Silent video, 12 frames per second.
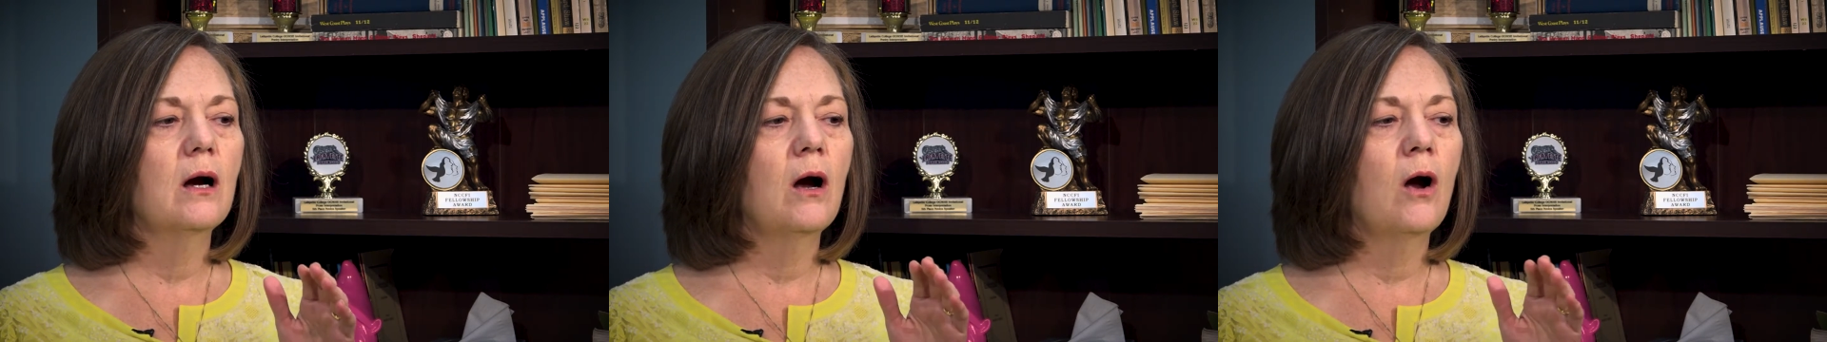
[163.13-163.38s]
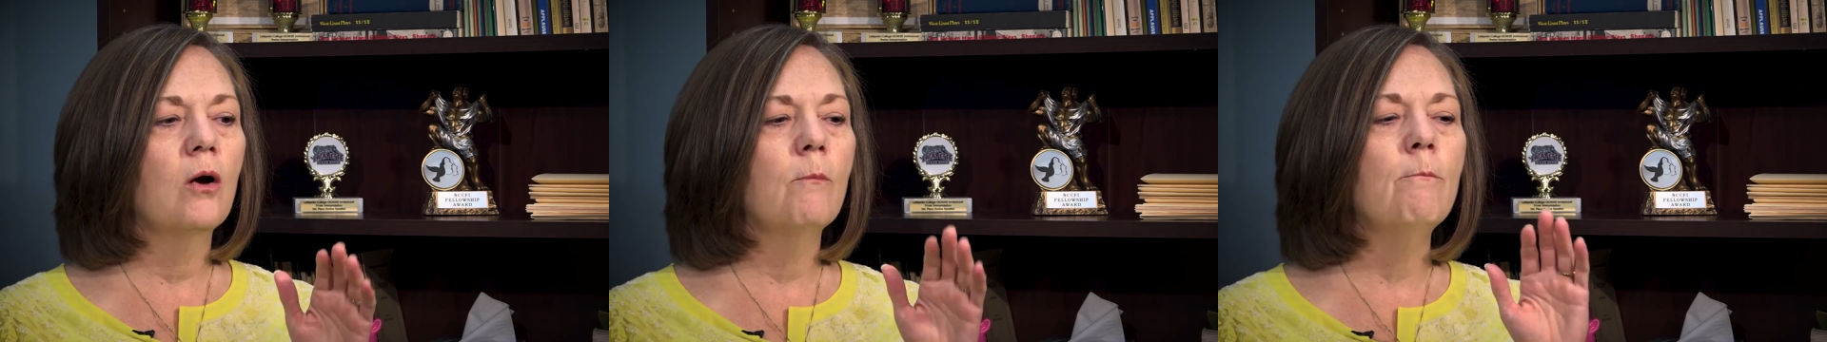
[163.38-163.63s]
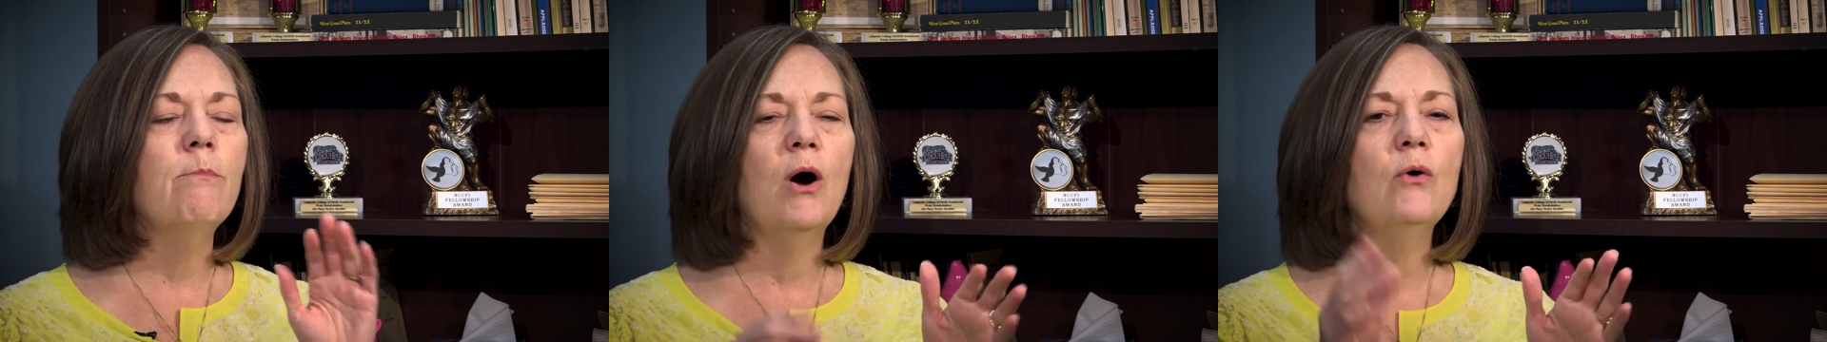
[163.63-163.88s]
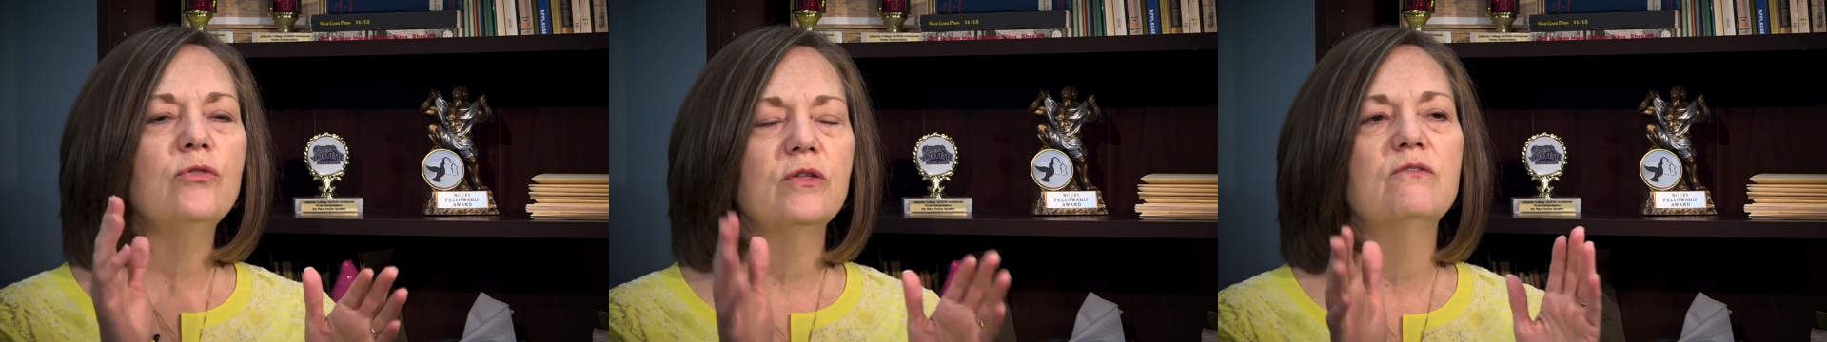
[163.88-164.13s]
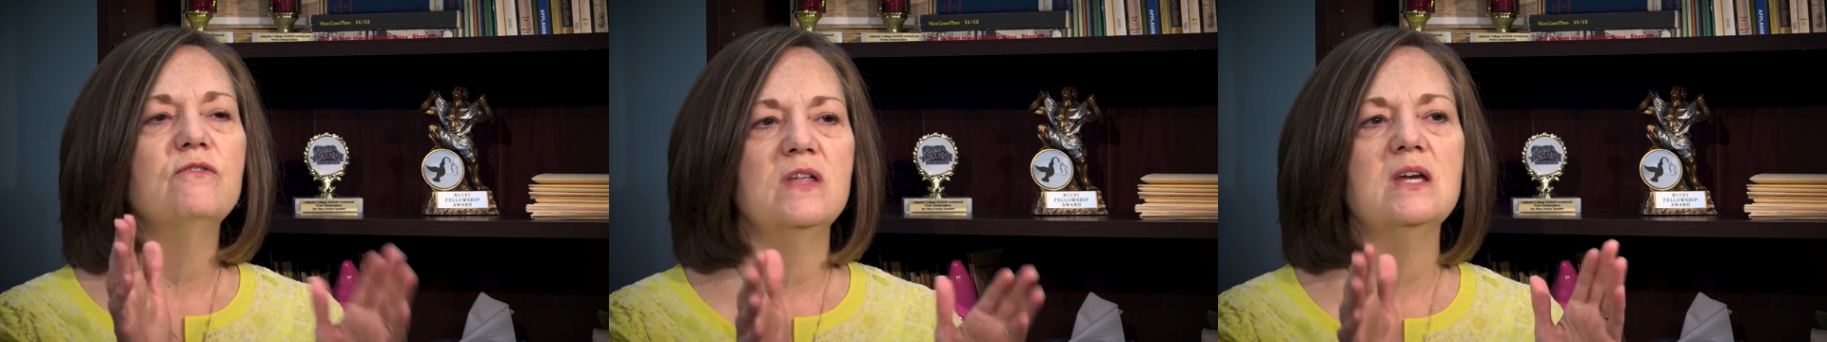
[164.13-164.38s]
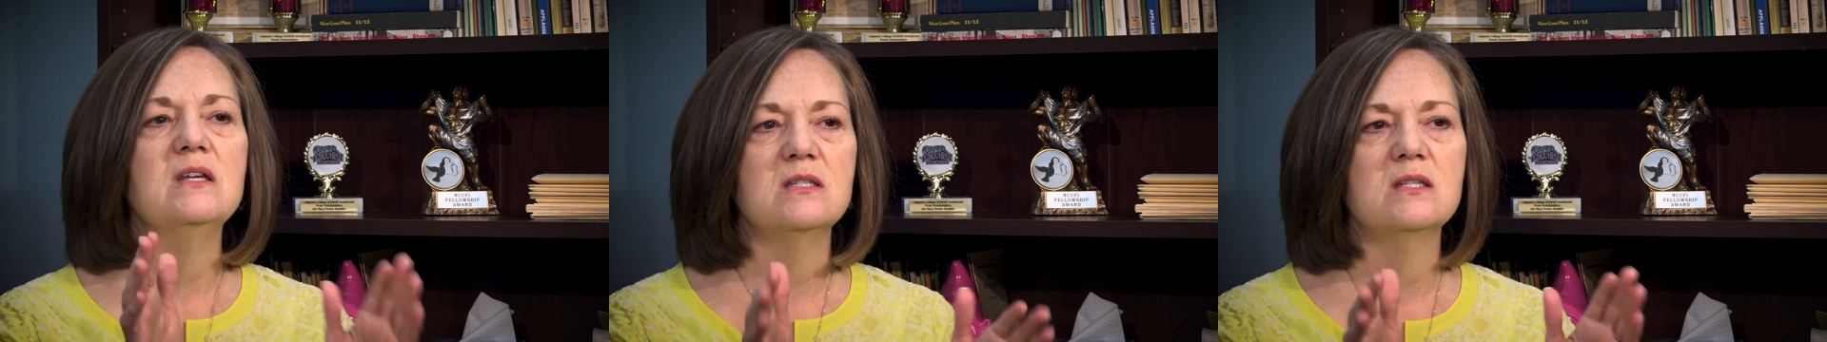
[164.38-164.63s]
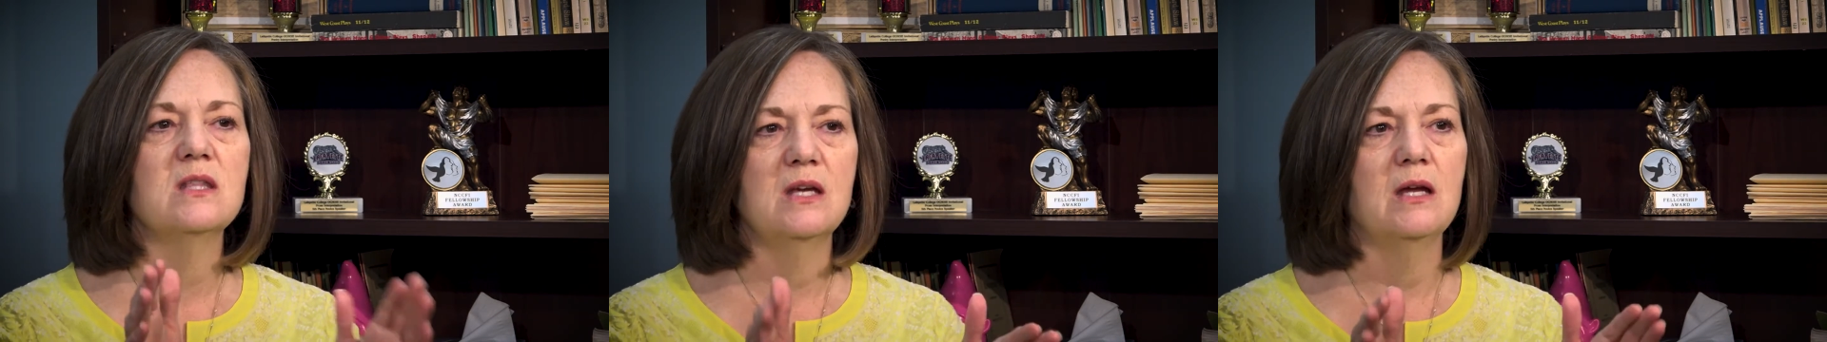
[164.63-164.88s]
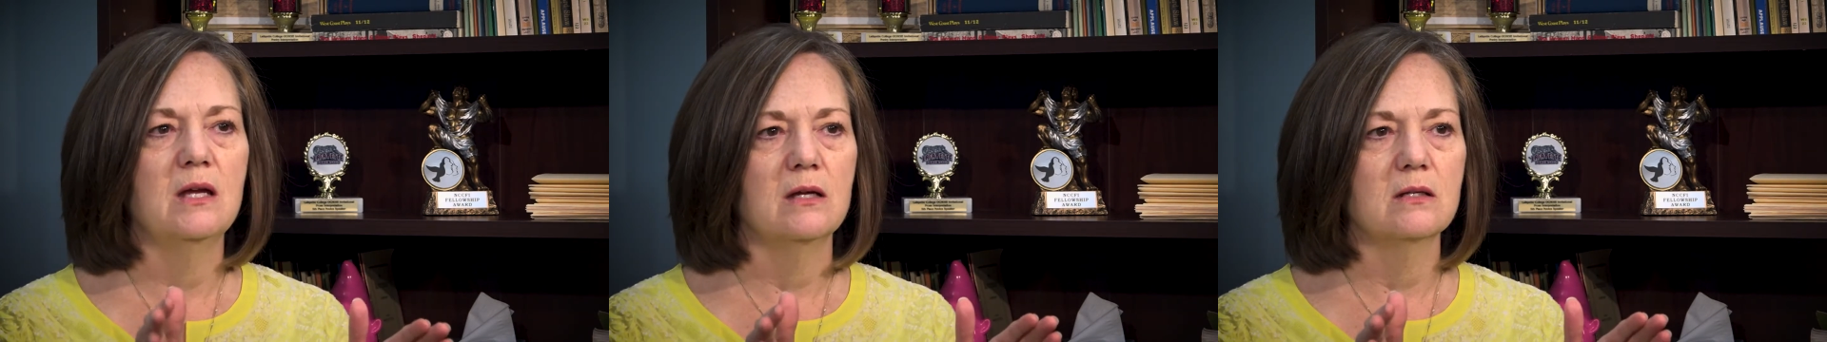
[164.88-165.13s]
are both of these
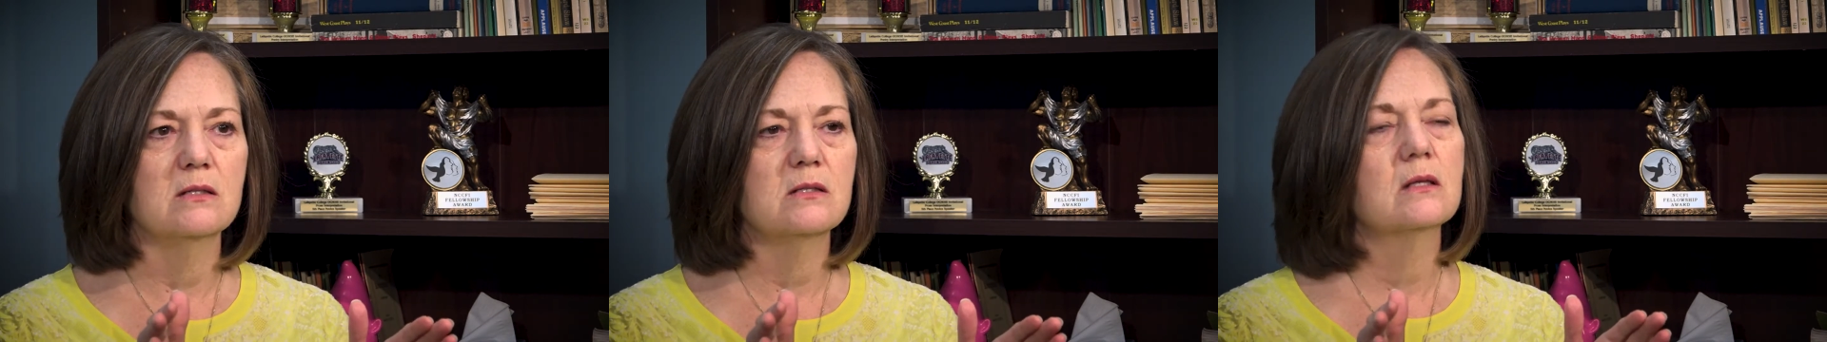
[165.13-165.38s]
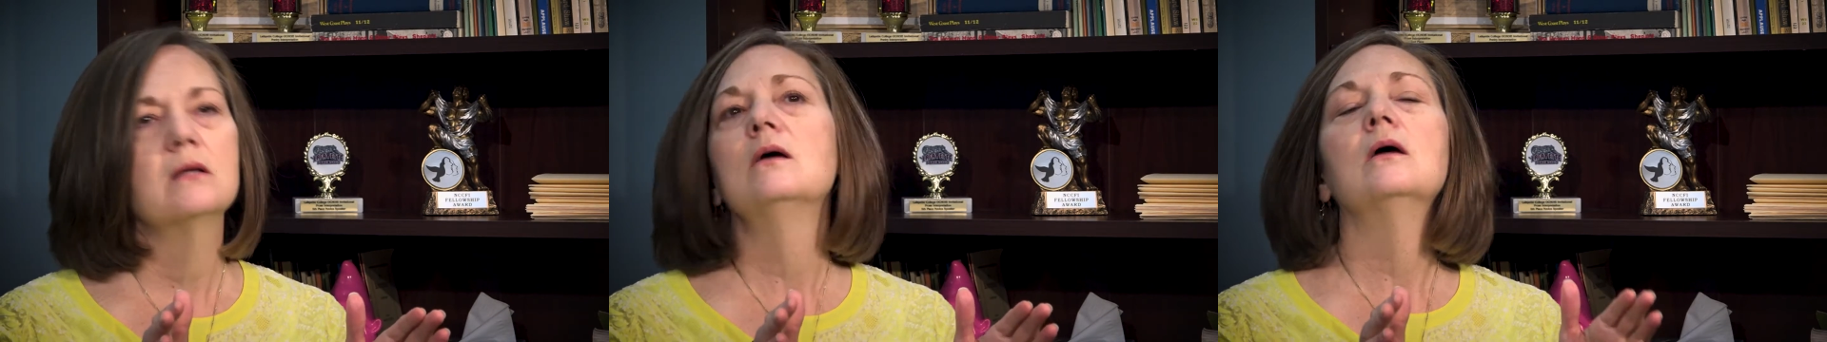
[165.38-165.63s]
things,